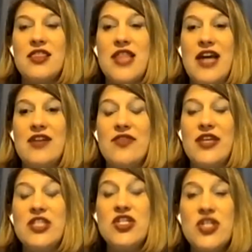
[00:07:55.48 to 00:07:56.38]
lack of
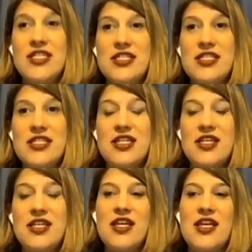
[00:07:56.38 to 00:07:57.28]
interest
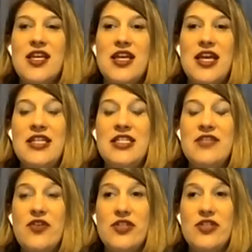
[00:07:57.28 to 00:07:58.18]
and
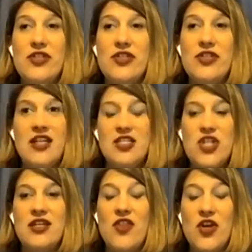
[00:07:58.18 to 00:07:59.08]
difficulty
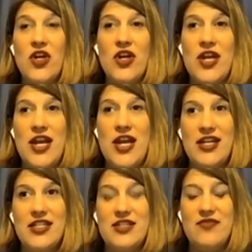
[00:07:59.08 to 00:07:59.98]
concentrating on the
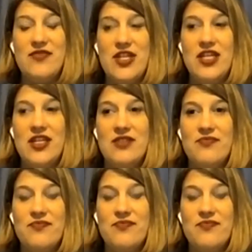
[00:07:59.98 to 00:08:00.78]
current activity.